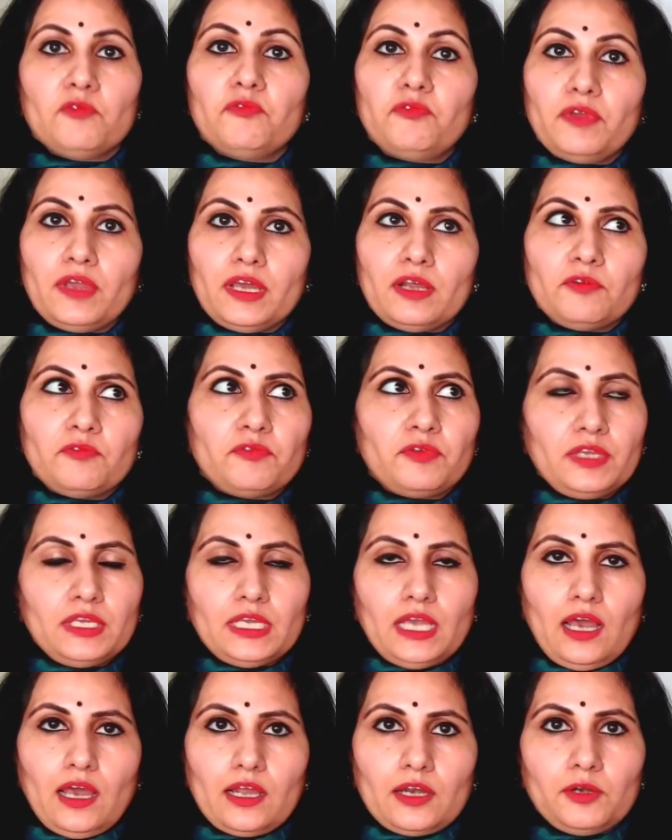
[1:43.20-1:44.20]
where
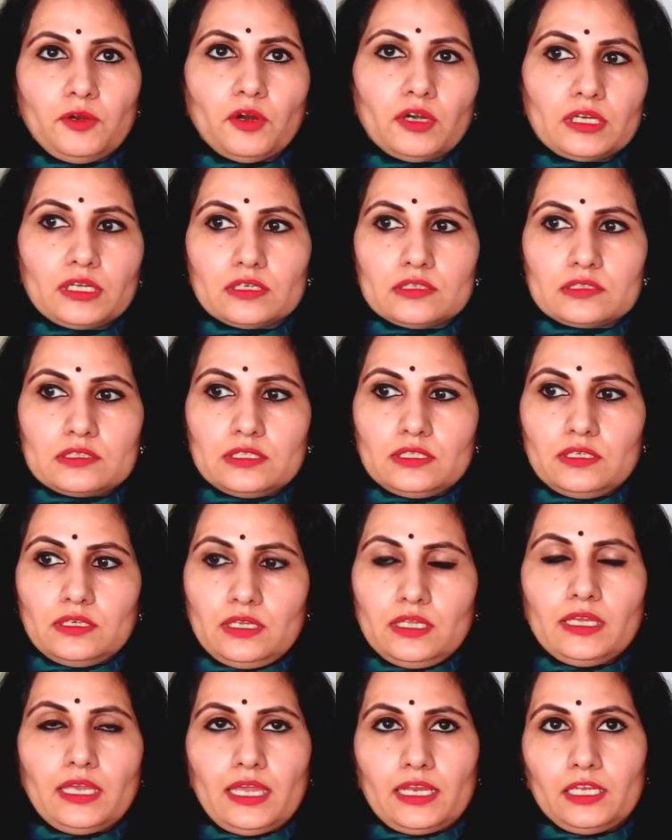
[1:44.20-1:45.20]
we are not
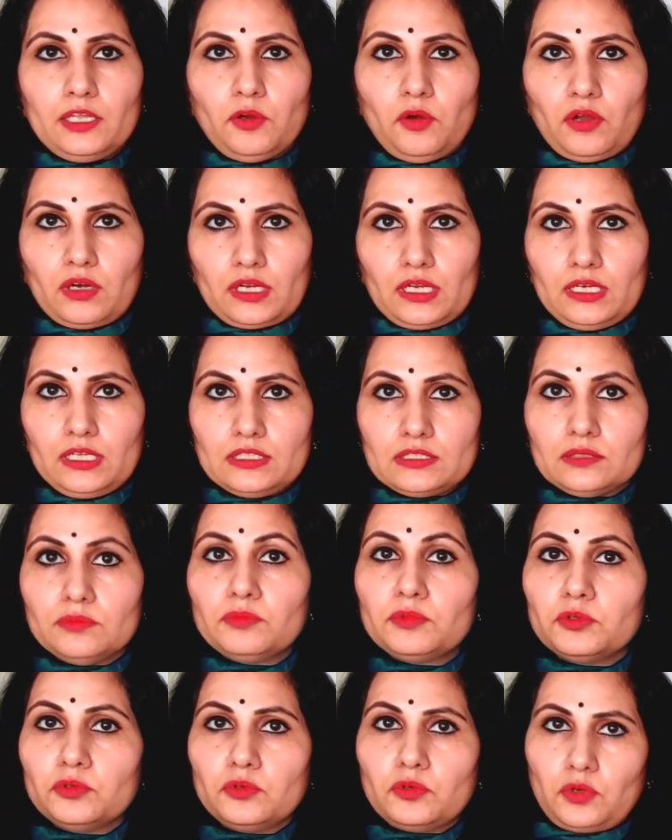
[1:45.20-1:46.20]
considering any
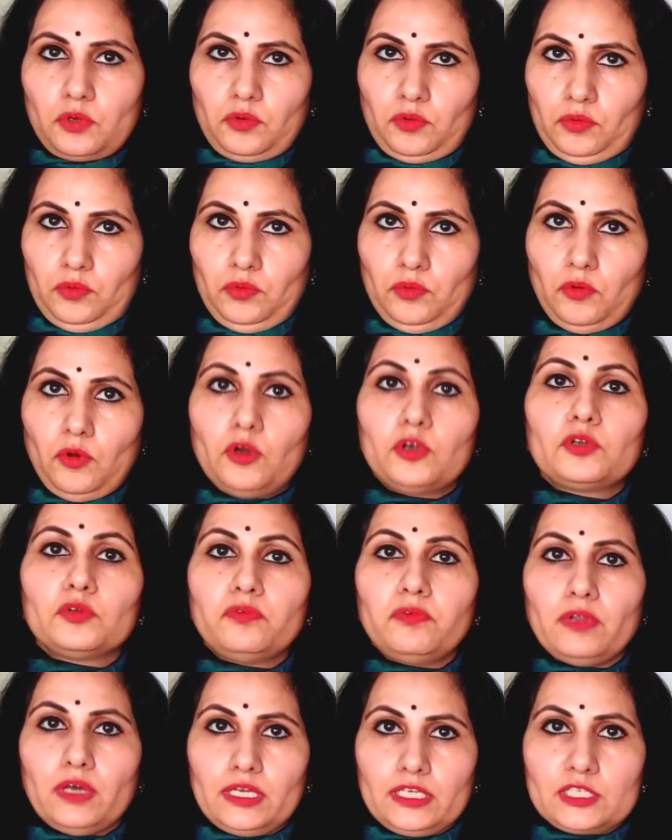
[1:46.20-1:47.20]
organism to grow or to
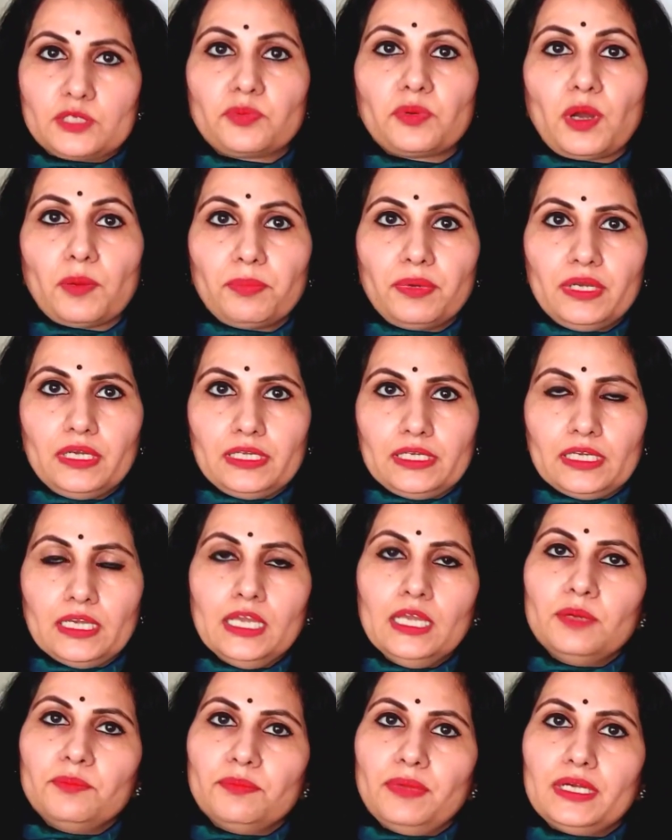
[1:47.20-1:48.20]
flourish properly,
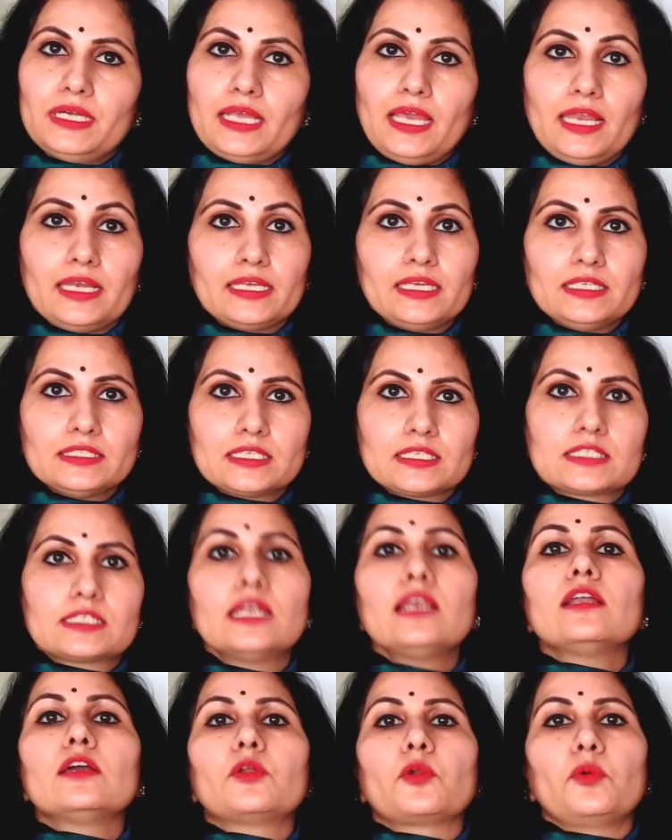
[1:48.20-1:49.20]
but algae is
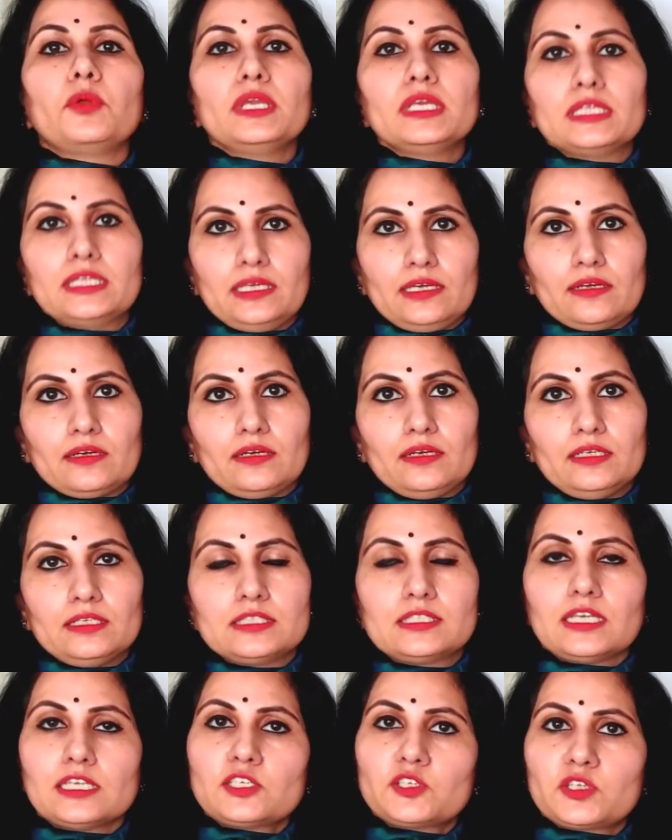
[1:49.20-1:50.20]
still growing there.
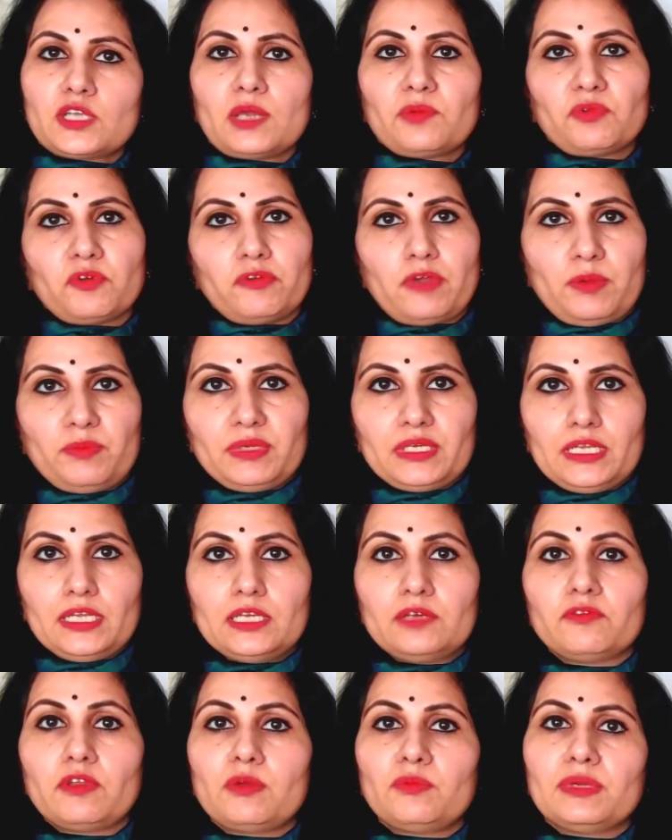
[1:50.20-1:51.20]
Such type of
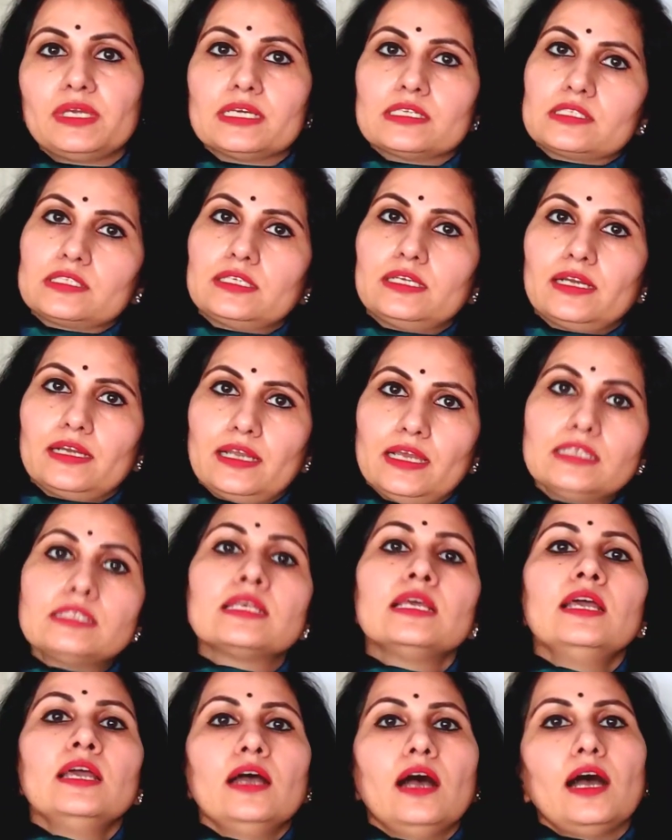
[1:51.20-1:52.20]
habitat will be considered as
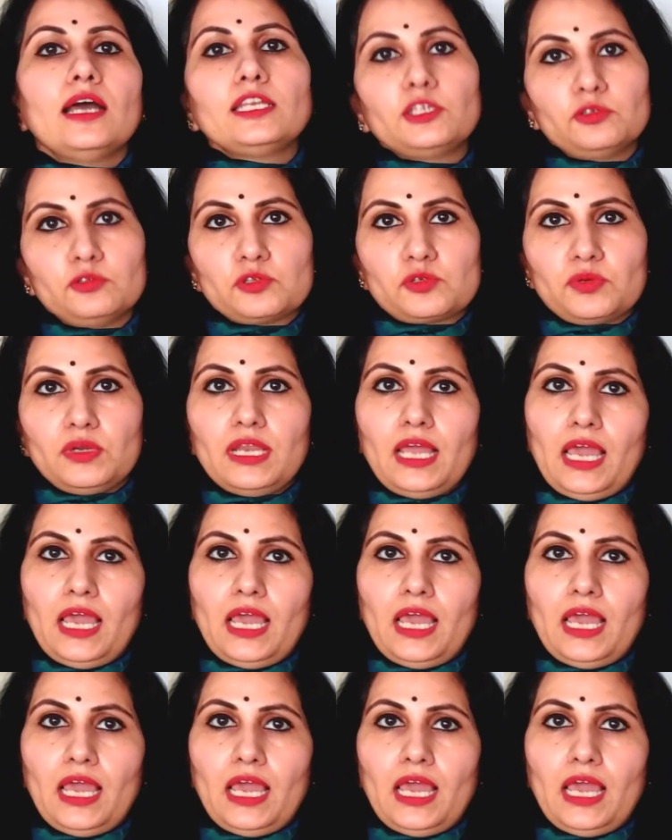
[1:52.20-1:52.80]
unusual